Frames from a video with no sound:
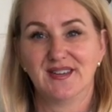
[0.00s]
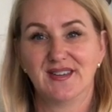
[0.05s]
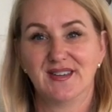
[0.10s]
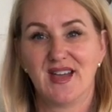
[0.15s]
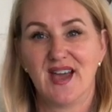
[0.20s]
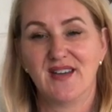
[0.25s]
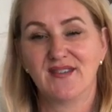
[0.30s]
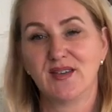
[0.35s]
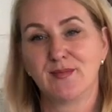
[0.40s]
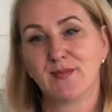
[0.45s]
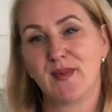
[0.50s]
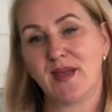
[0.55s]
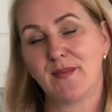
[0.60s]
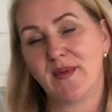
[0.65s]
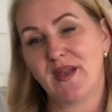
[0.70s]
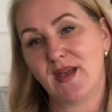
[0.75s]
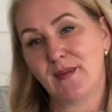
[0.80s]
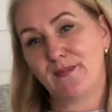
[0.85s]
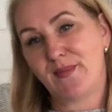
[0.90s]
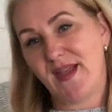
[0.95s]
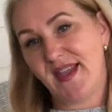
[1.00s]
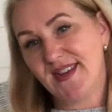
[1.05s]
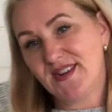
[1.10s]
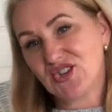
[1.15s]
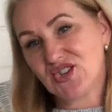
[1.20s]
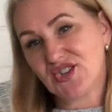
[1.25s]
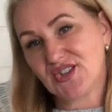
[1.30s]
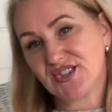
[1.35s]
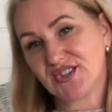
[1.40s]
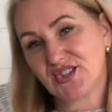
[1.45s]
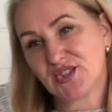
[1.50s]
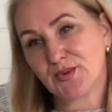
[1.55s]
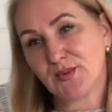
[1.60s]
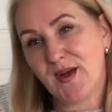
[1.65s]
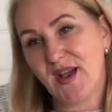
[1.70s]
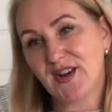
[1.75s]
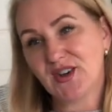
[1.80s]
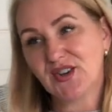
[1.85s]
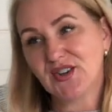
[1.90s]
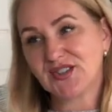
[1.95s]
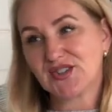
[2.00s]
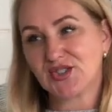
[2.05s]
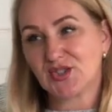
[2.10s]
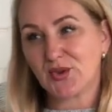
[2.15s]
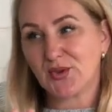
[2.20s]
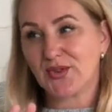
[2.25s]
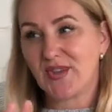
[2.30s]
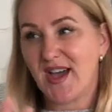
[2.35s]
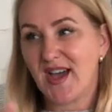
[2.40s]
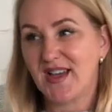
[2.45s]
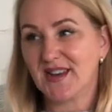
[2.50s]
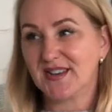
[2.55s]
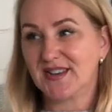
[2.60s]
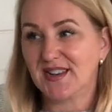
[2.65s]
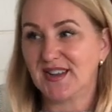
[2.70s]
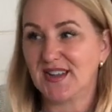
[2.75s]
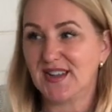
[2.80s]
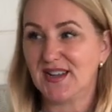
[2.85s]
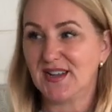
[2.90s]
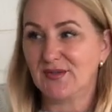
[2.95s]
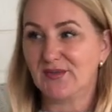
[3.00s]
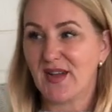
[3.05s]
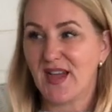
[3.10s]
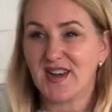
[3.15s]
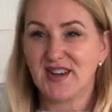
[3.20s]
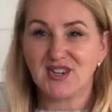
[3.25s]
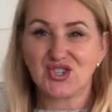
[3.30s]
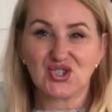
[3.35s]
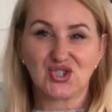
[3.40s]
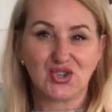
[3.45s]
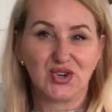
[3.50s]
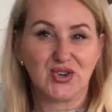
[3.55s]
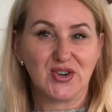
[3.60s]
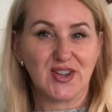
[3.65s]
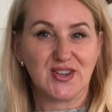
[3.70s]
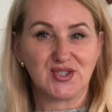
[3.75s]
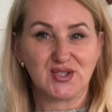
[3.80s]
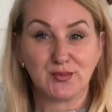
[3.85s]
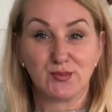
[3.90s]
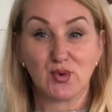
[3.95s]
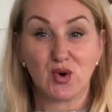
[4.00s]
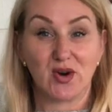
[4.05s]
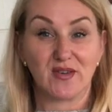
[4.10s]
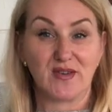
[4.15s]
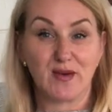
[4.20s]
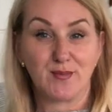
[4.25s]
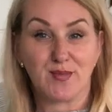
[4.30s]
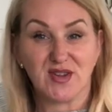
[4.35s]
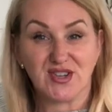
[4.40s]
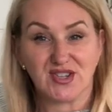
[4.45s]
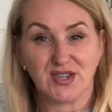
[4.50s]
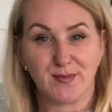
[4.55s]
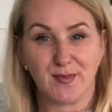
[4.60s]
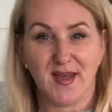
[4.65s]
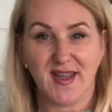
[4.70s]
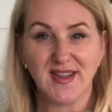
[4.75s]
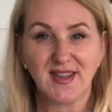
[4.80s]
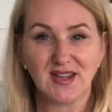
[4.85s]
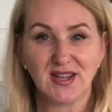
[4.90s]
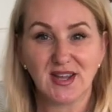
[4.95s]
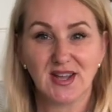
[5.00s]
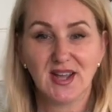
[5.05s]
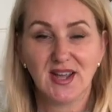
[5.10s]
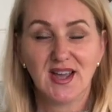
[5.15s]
having maybe a beige sweater so that the reddish turn into more of a peachy pink.